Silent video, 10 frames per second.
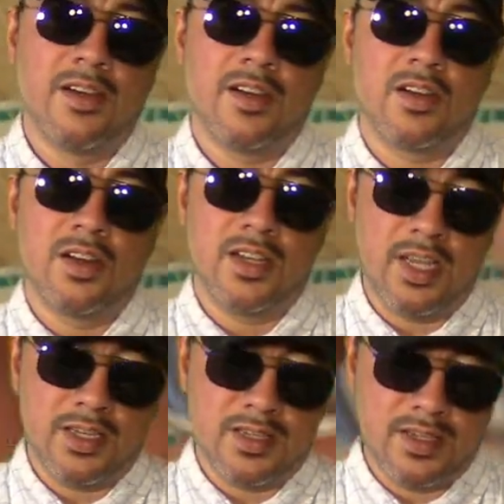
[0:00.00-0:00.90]
are going to
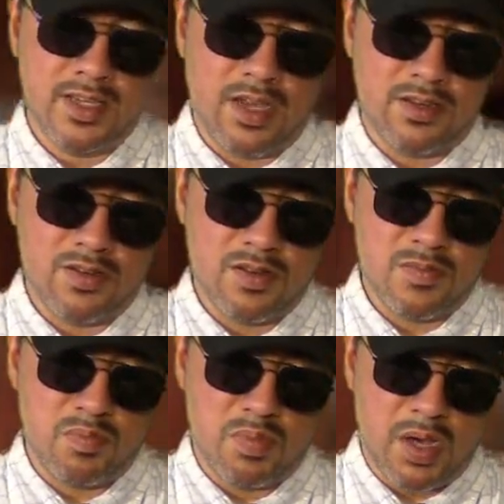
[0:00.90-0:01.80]
test this out. So
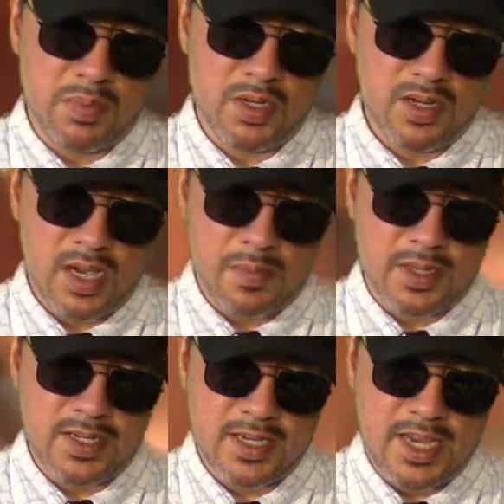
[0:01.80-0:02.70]
let's pop the top
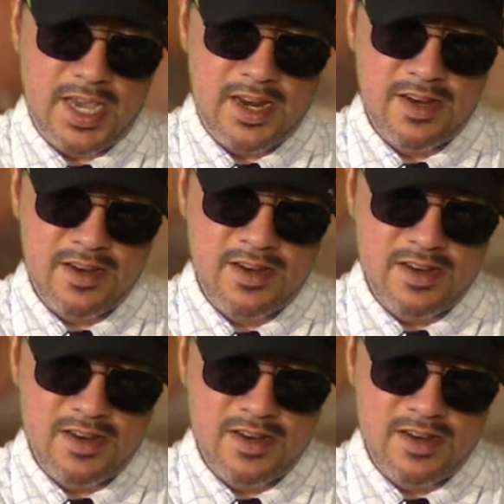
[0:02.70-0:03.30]
on this can.